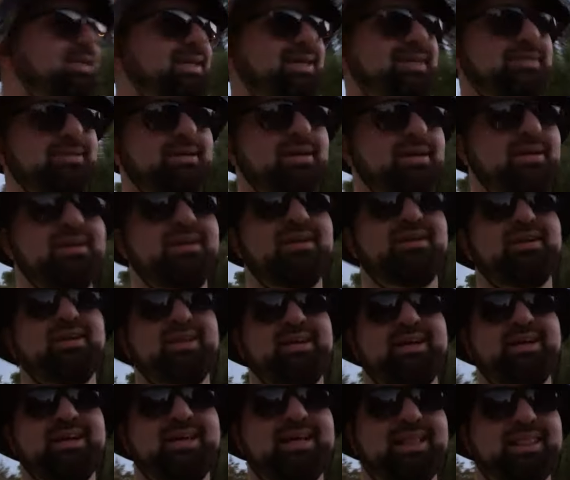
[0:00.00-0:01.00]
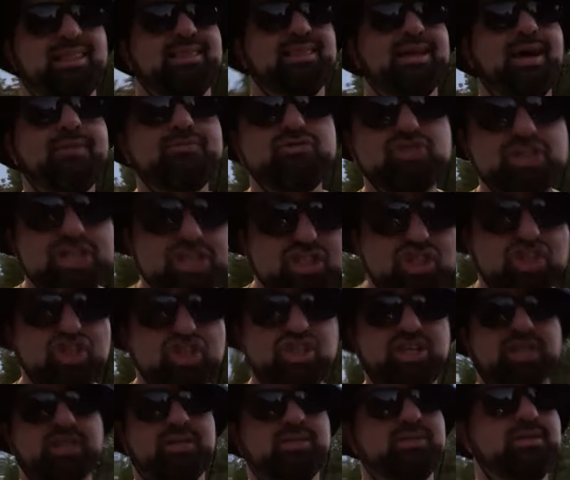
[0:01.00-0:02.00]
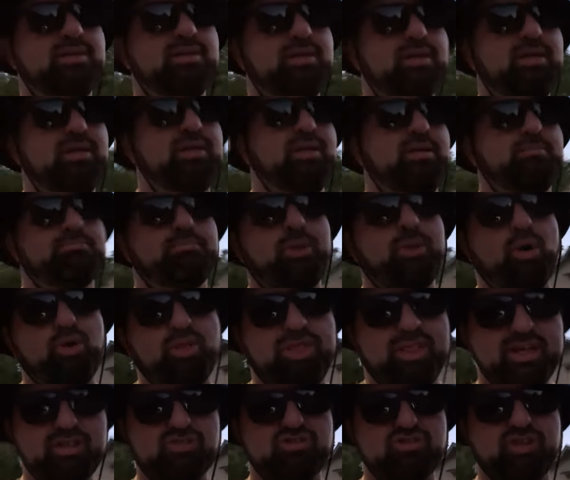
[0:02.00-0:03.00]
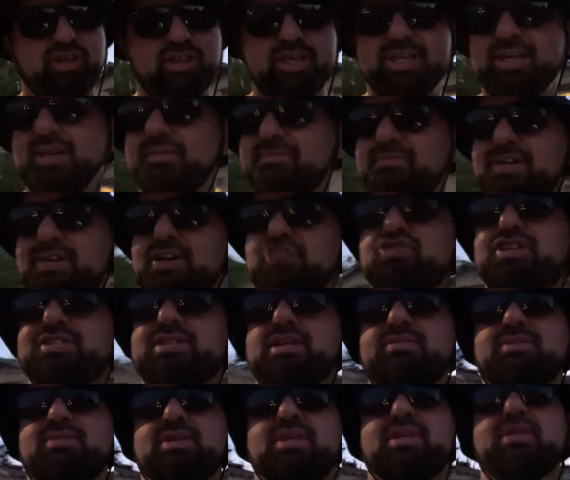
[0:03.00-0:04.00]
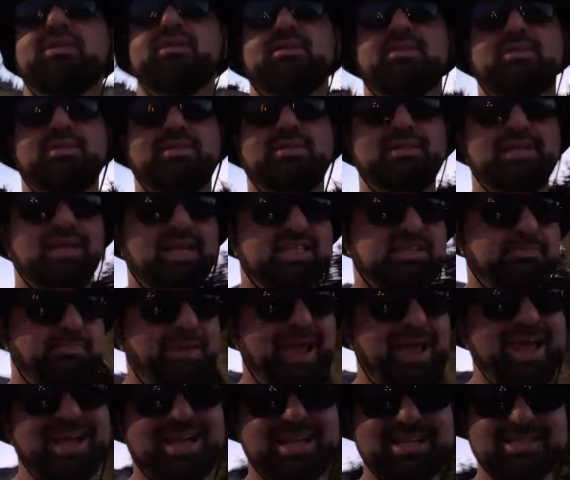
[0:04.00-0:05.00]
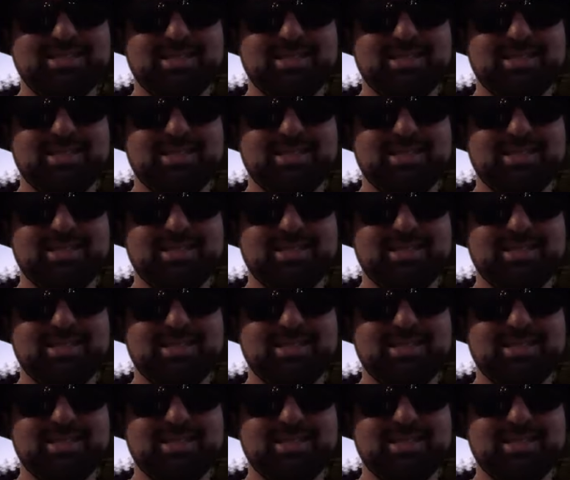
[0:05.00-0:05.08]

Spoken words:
it leveraged, both literally and figuratively, its banking